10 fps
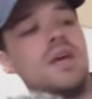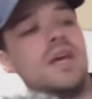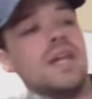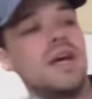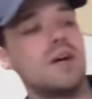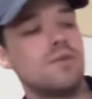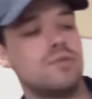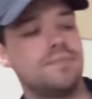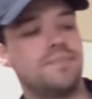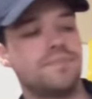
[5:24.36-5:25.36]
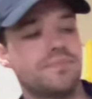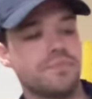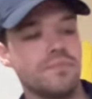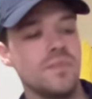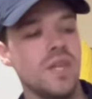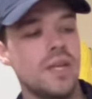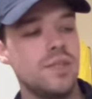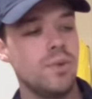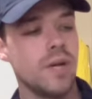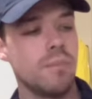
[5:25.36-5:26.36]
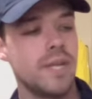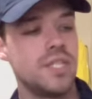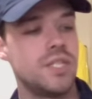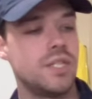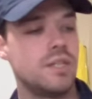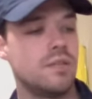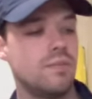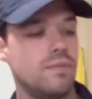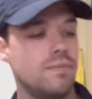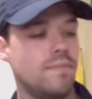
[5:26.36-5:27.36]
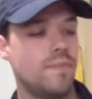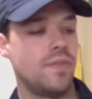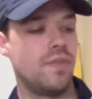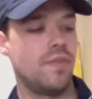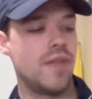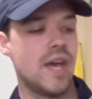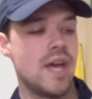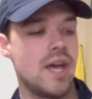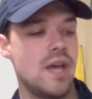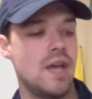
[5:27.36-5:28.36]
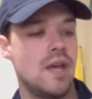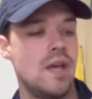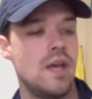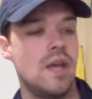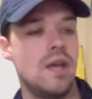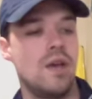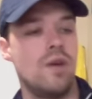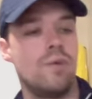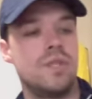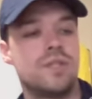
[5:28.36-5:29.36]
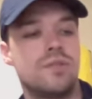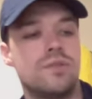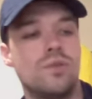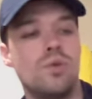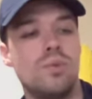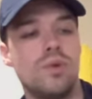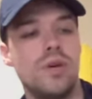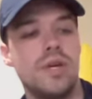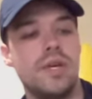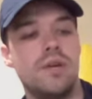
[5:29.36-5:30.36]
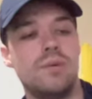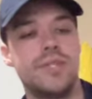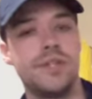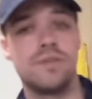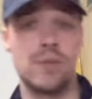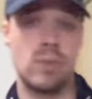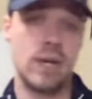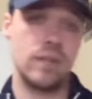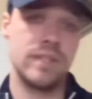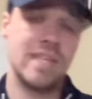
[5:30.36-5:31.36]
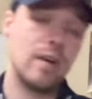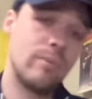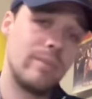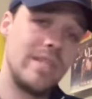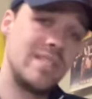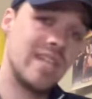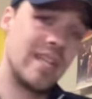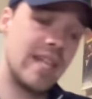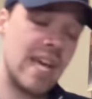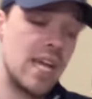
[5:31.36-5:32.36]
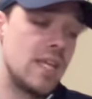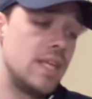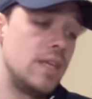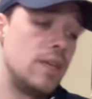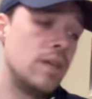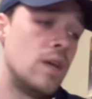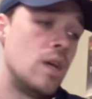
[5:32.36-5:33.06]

And now I do want to mention that when Schoolboy was interviewed about this album, he said that he